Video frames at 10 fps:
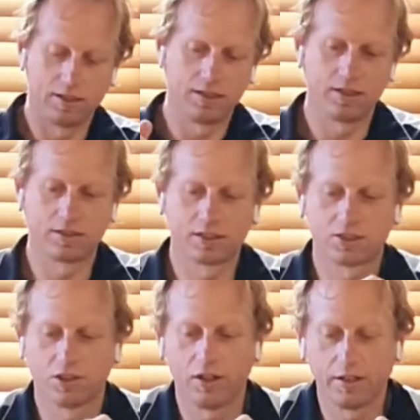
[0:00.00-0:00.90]
is this
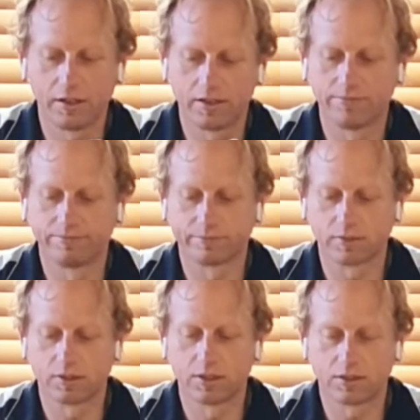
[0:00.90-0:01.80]
side. It
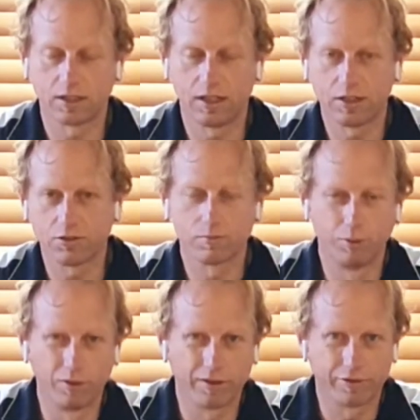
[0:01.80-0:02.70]
says
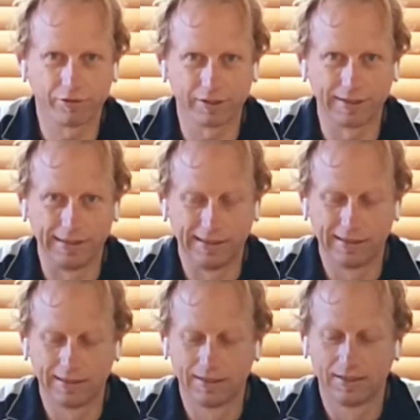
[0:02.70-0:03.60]
100.3,
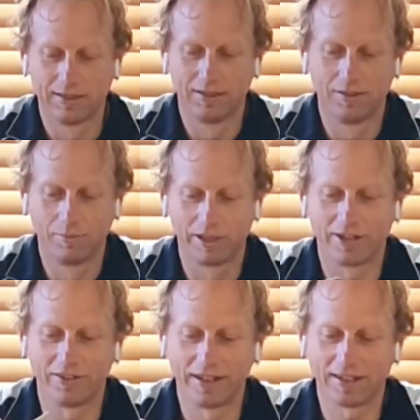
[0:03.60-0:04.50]
but
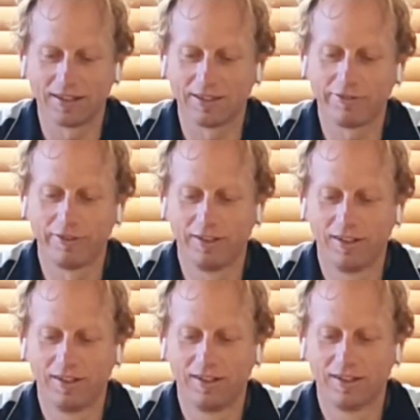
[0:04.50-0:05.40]
on that leaf
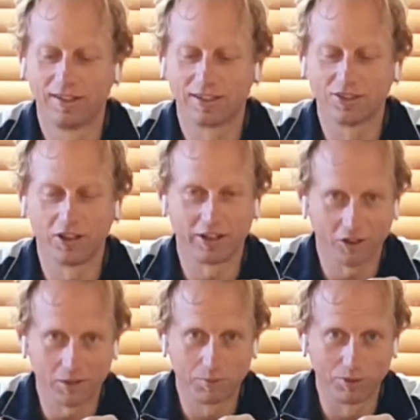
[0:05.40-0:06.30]
it's
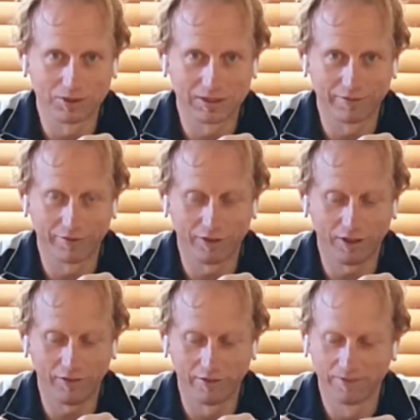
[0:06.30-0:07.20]

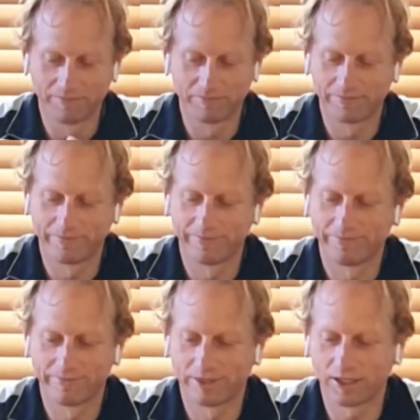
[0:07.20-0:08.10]
99.75.
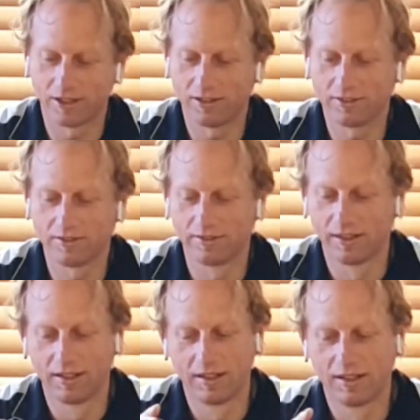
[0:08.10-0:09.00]
So
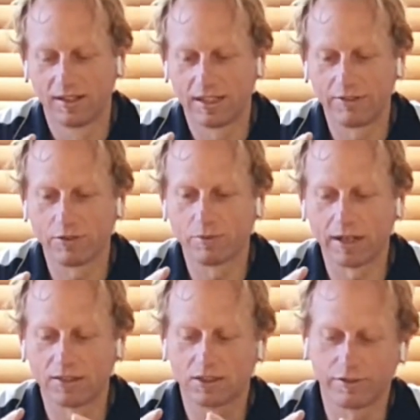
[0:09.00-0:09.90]
every
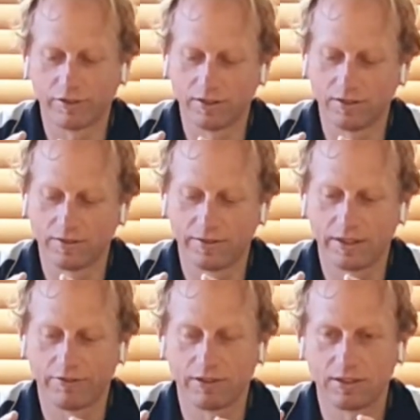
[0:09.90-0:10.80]
brand's different,
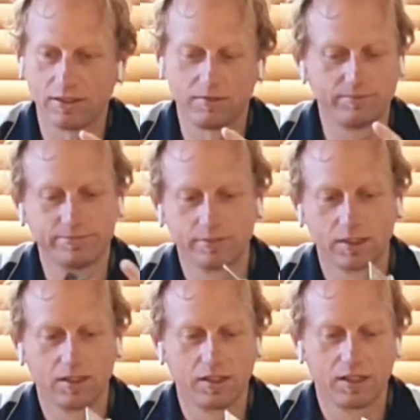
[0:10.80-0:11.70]
every
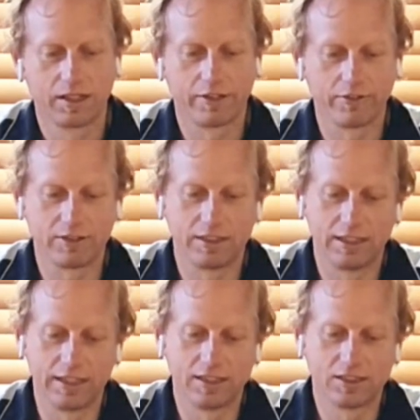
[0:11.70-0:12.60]

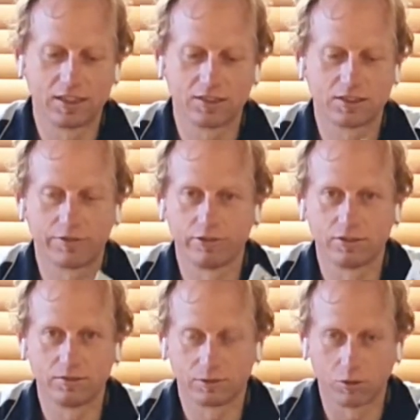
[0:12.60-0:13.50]
hinge has different
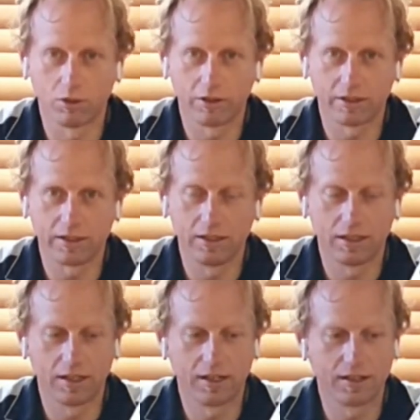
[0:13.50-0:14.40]
quality,
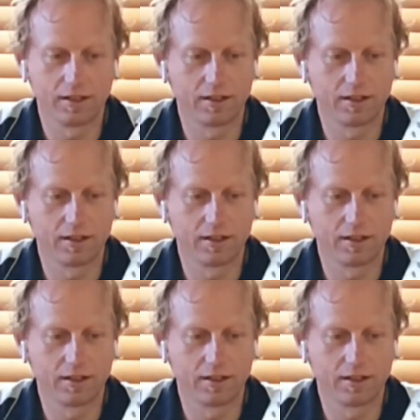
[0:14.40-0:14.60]
and